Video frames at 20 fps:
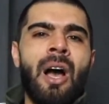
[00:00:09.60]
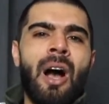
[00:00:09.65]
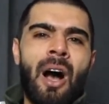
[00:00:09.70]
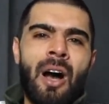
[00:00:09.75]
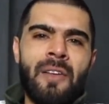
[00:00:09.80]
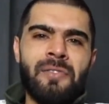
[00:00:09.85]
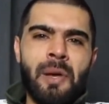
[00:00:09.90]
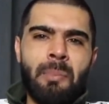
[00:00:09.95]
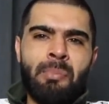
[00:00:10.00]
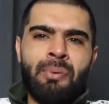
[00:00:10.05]

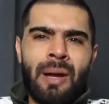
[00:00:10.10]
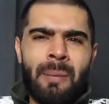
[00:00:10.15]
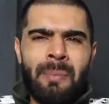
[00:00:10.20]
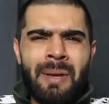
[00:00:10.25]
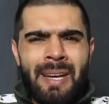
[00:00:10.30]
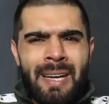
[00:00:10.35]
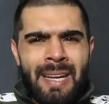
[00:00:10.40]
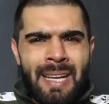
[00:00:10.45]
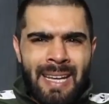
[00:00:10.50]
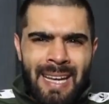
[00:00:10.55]
on the
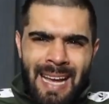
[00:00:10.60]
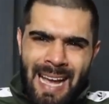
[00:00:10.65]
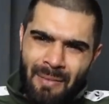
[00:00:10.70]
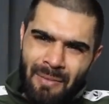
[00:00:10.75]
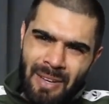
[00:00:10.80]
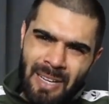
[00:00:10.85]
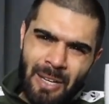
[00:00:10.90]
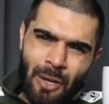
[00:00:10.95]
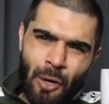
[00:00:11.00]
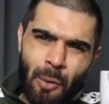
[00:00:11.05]
Premier League,
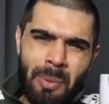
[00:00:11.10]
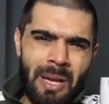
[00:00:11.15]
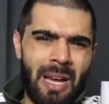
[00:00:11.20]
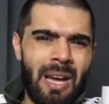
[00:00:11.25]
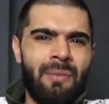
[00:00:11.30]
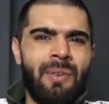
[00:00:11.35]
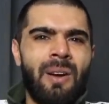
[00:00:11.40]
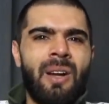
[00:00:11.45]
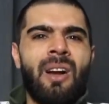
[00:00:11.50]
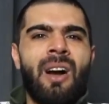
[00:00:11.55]
have a little bit
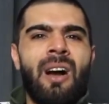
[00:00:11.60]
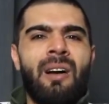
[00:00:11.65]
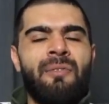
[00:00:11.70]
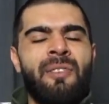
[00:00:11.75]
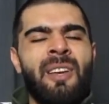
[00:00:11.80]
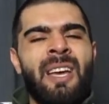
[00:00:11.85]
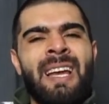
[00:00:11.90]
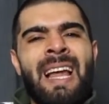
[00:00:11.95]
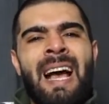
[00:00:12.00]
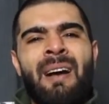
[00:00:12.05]
of a
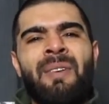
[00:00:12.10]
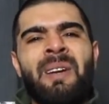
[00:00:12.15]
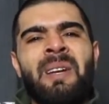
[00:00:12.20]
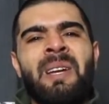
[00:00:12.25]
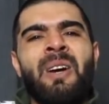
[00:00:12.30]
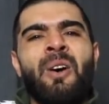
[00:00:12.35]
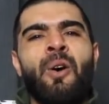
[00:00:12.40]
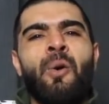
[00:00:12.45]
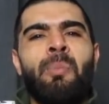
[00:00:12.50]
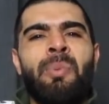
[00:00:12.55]
coffee and have a
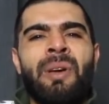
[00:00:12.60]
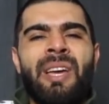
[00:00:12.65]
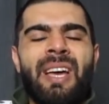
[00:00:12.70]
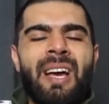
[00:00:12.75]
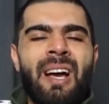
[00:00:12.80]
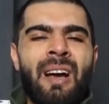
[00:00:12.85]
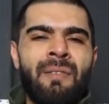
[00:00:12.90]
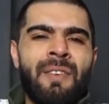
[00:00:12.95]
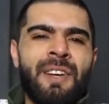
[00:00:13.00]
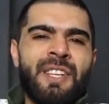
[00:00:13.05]
little
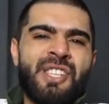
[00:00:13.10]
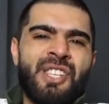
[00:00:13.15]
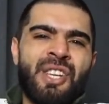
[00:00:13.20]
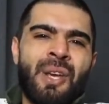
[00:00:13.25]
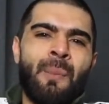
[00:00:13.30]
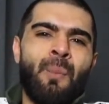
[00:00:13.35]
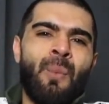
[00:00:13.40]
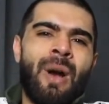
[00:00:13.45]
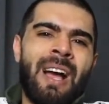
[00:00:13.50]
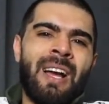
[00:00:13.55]
bit of a
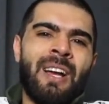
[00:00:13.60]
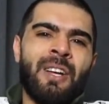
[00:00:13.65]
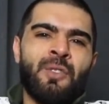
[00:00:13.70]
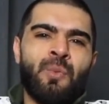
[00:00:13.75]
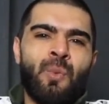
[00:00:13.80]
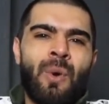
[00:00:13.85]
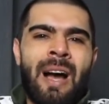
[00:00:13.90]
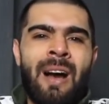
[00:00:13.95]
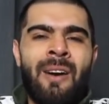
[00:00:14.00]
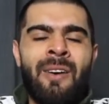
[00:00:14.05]
chinwag
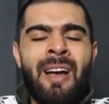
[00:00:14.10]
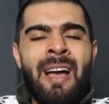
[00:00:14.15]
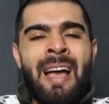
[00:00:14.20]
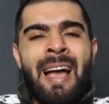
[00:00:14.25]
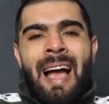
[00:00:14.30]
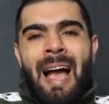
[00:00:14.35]
as well.